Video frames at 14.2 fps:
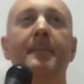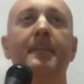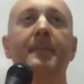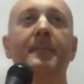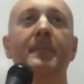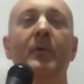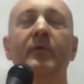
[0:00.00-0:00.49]

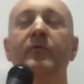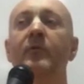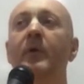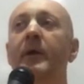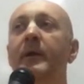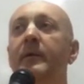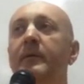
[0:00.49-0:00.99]
Where's your
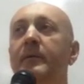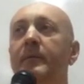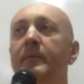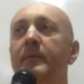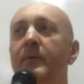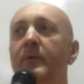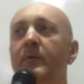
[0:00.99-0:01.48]
hand?
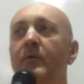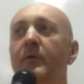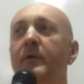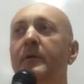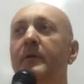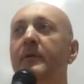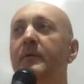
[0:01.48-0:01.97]
You all
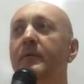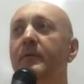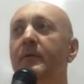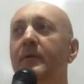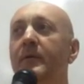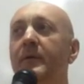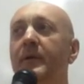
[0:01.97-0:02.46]
did.
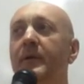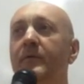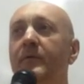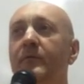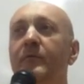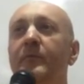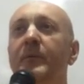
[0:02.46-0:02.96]
Did I
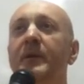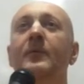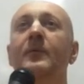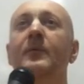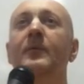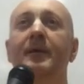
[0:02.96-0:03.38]
suspend you or what?